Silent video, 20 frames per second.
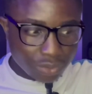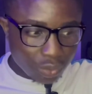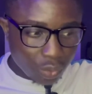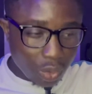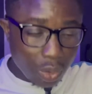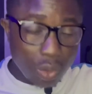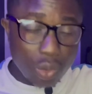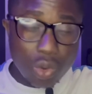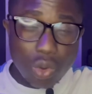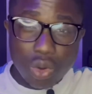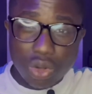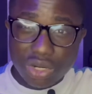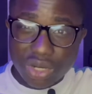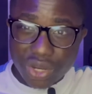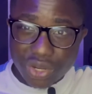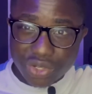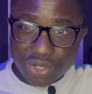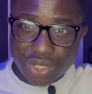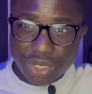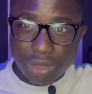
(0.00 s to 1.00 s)
what we call
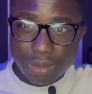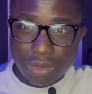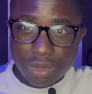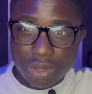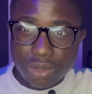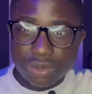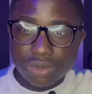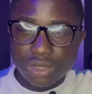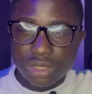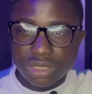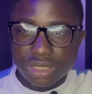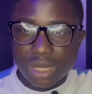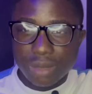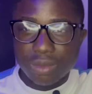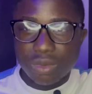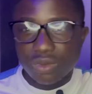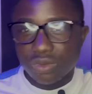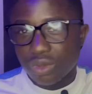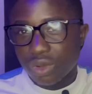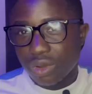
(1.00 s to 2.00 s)
HTML, a
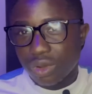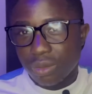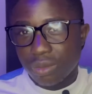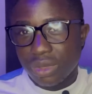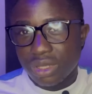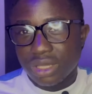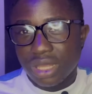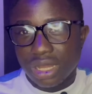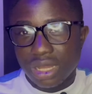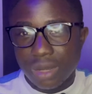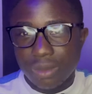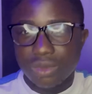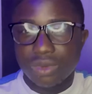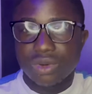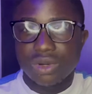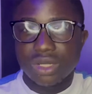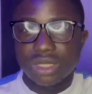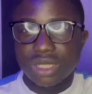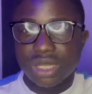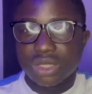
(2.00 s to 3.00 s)
type of document that can be
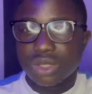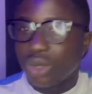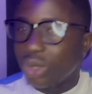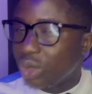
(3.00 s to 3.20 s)
created